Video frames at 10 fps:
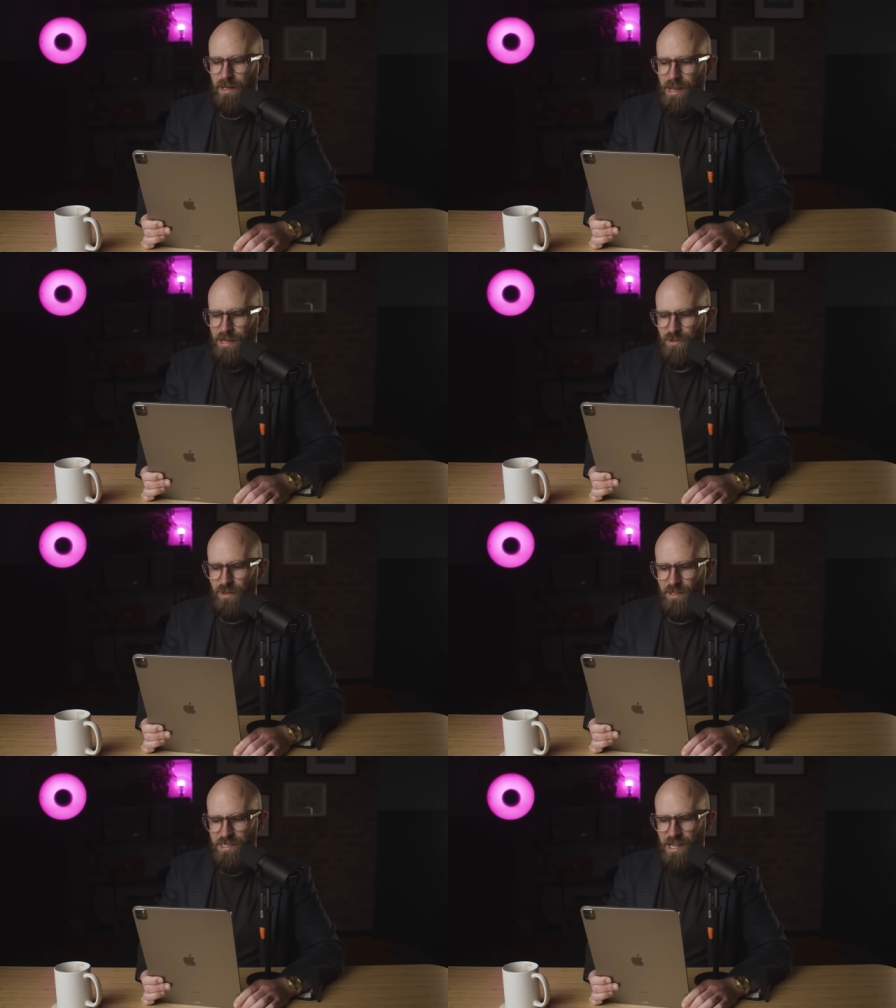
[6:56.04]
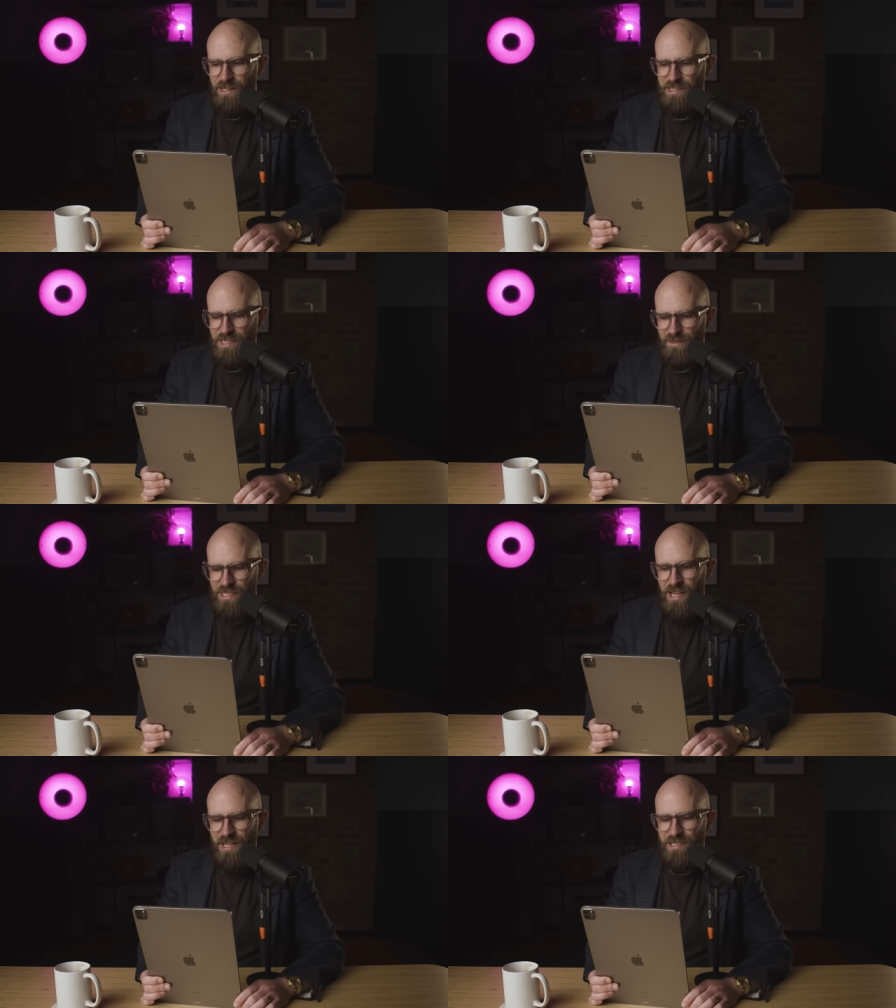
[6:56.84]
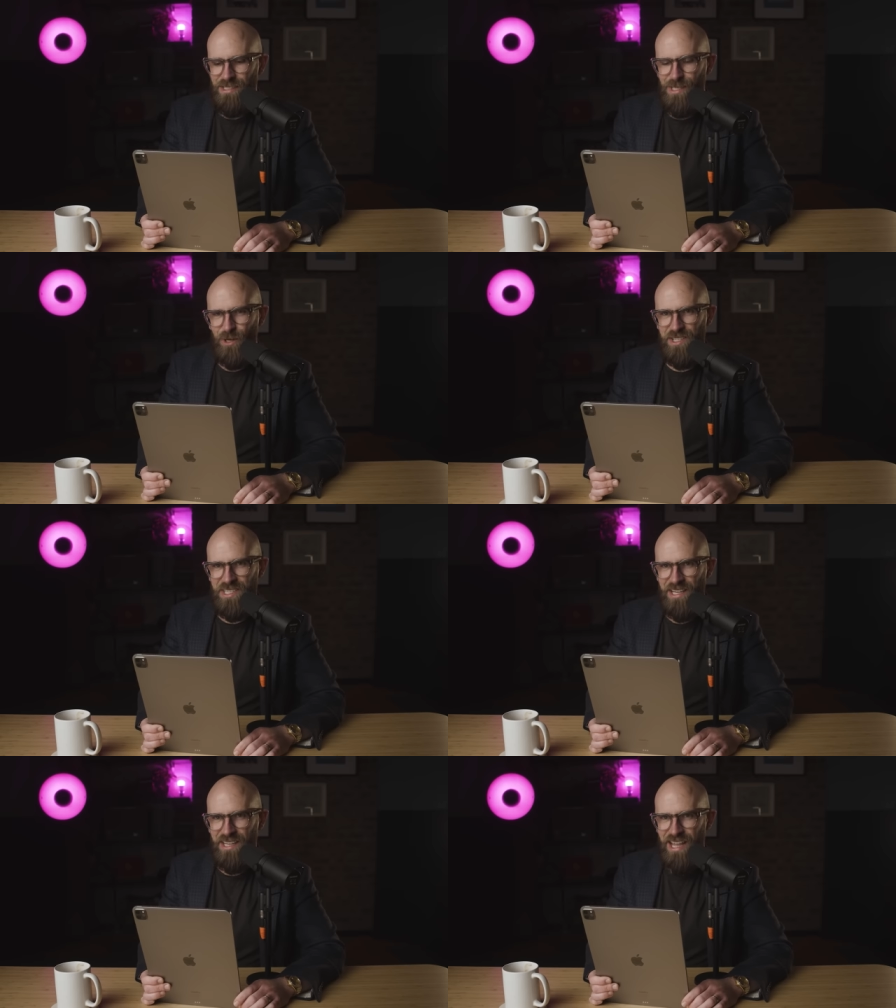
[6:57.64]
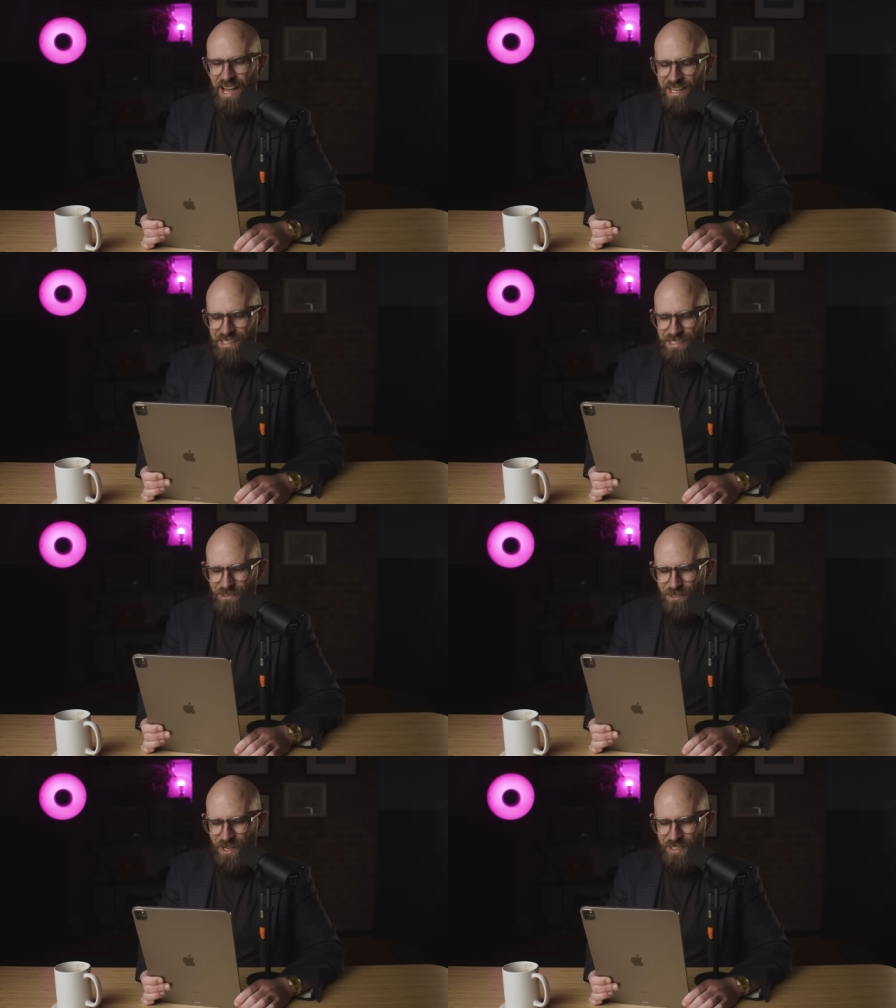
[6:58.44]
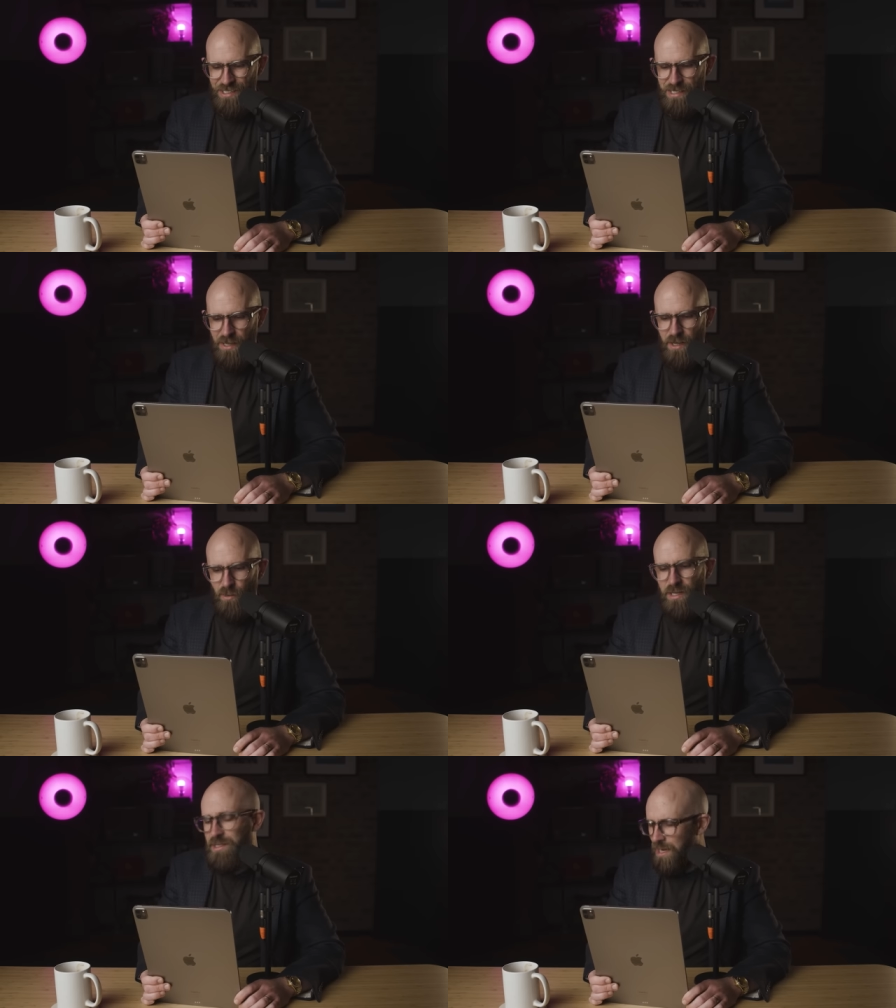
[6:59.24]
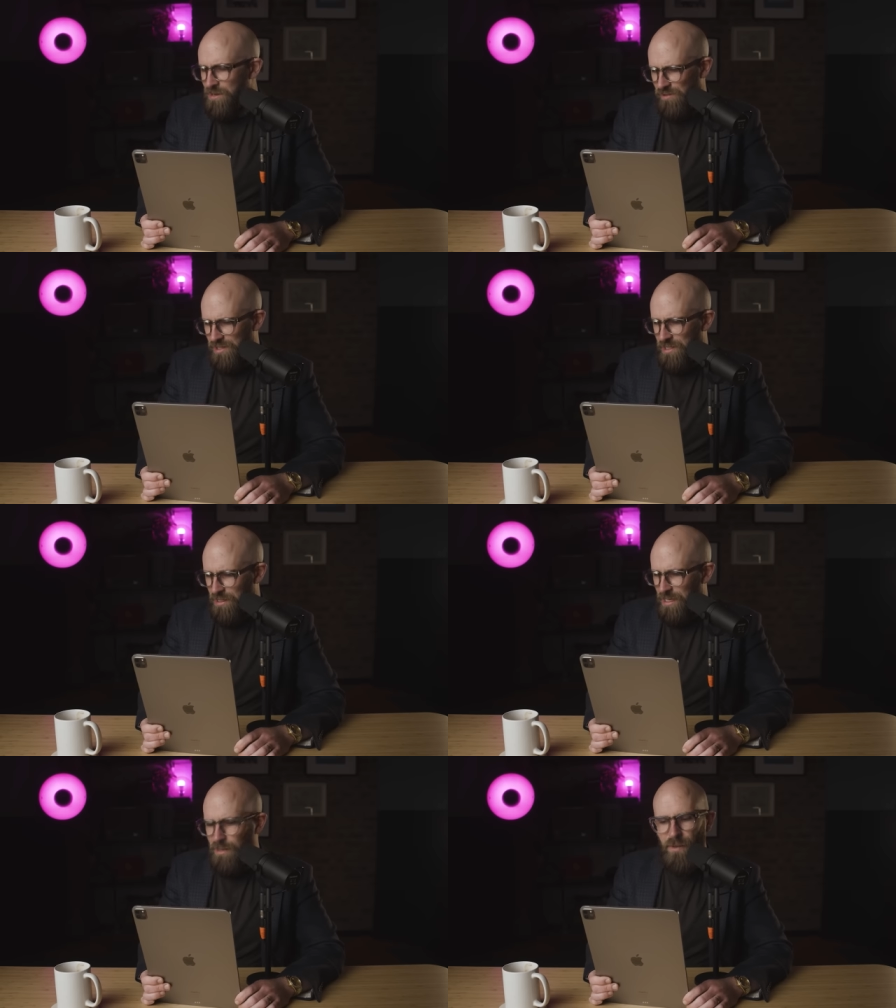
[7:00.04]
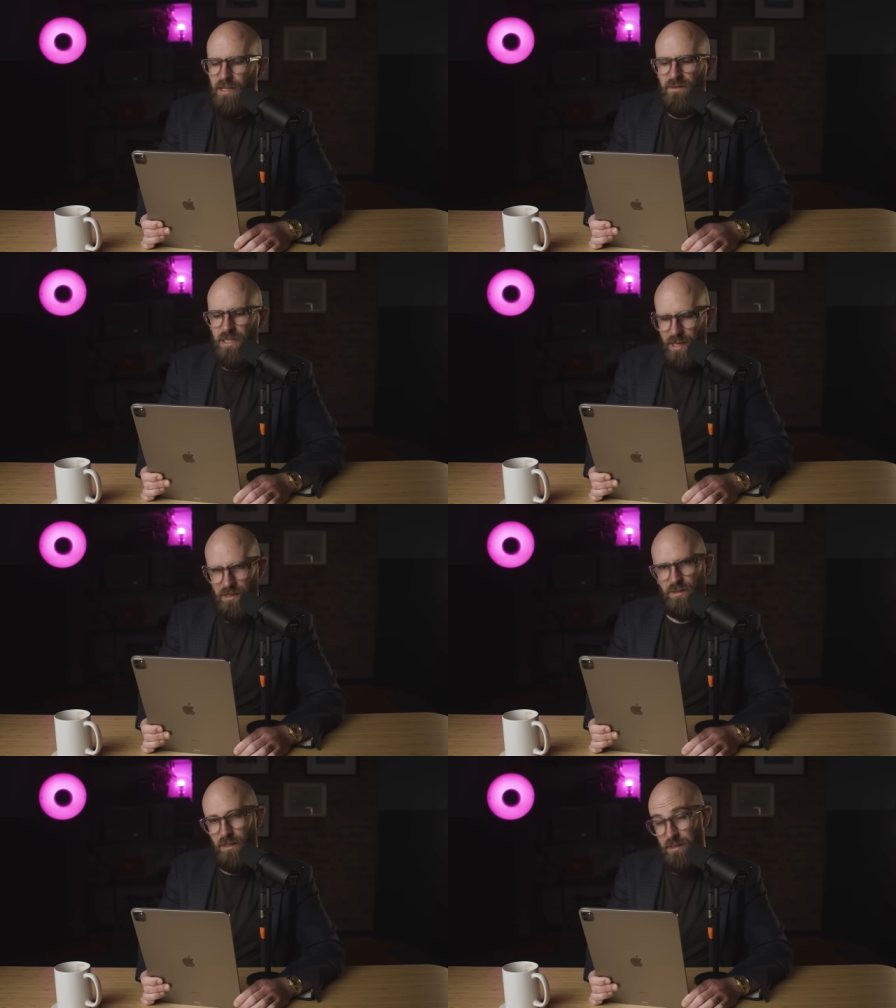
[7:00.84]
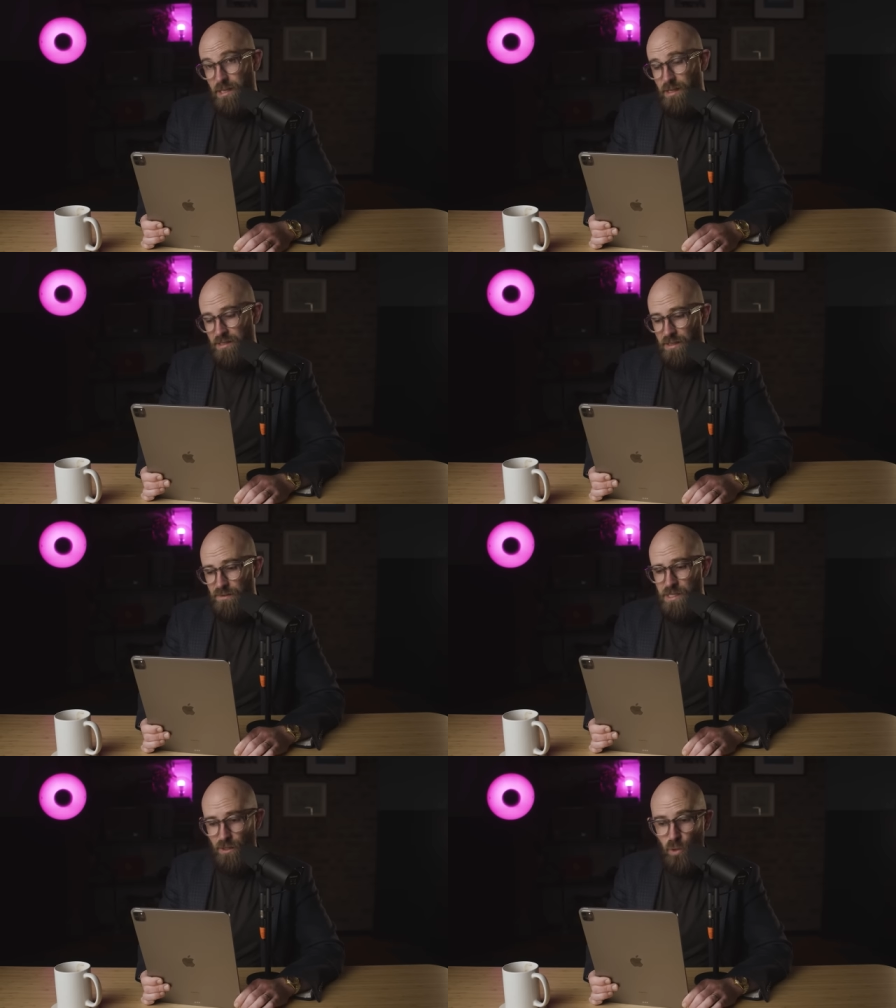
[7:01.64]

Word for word: natural alternatives to toxic cancer drugs." What is dangerous is that many of the natural alternatives to